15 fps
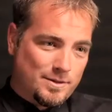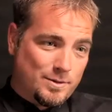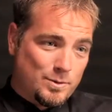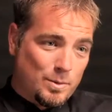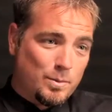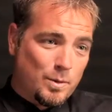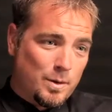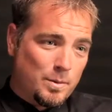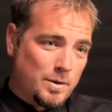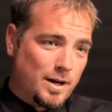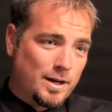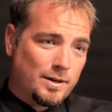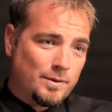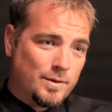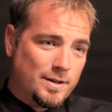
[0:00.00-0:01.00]
to a point where I
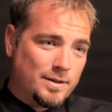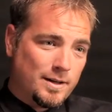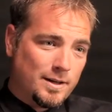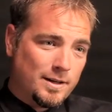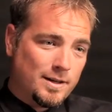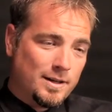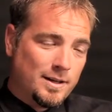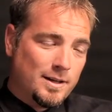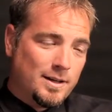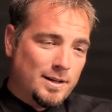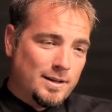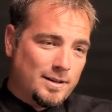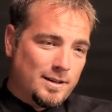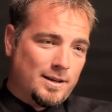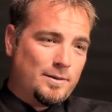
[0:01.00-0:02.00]
can retail it,
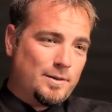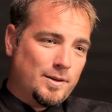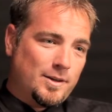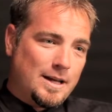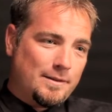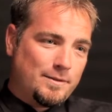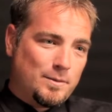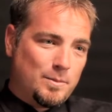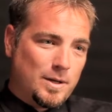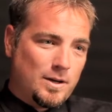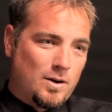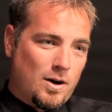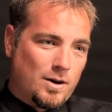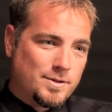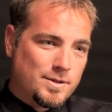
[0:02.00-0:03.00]
then I really have to be
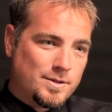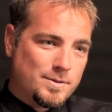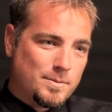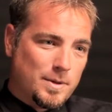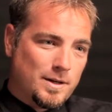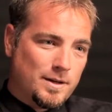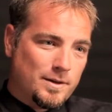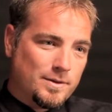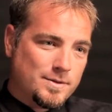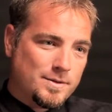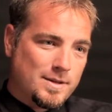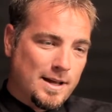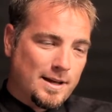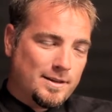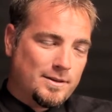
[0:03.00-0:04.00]
cautious, because
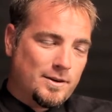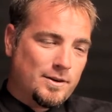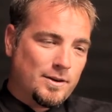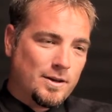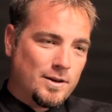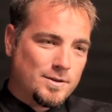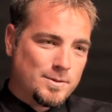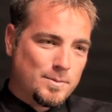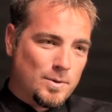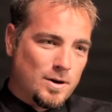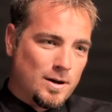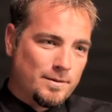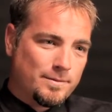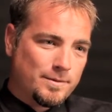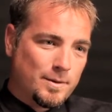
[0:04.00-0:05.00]
that can turn a customer
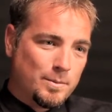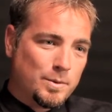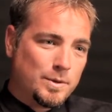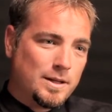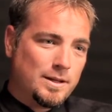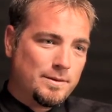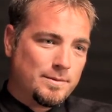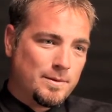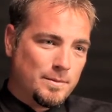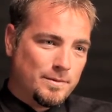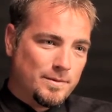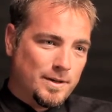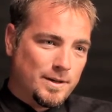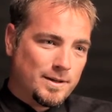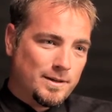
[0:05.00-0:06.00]
off completely from a
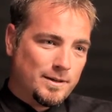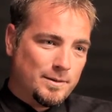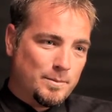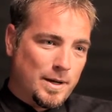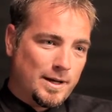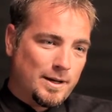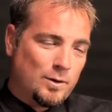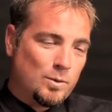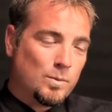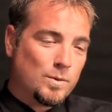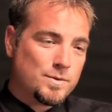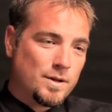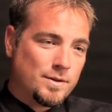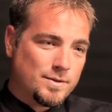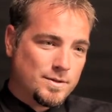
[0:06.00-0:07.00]
vehicle and make it
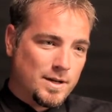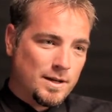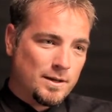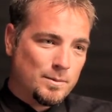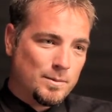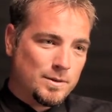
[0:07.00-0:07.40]
almost unsaleable.